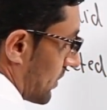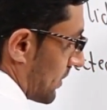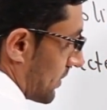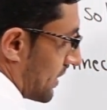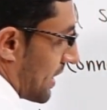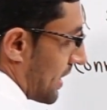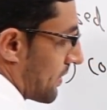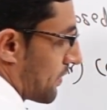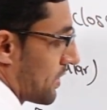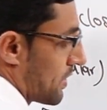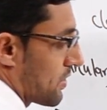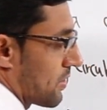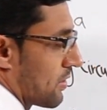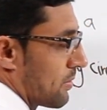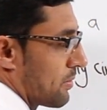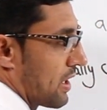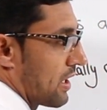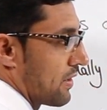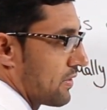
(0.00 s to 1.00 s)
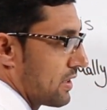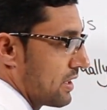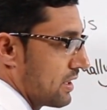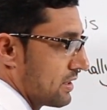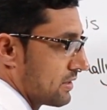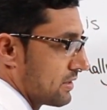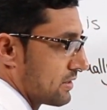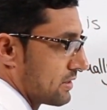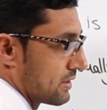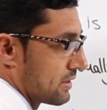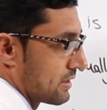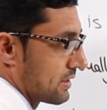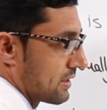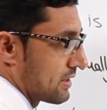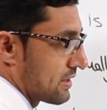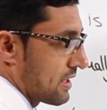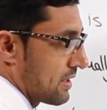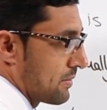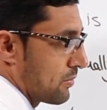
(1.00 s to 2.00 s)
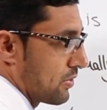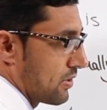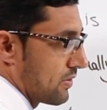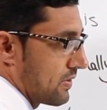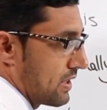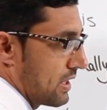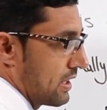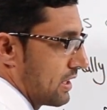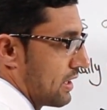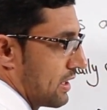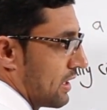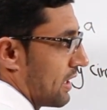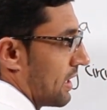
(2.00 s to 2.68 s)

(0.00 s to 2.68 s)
that we show by V, symbol V.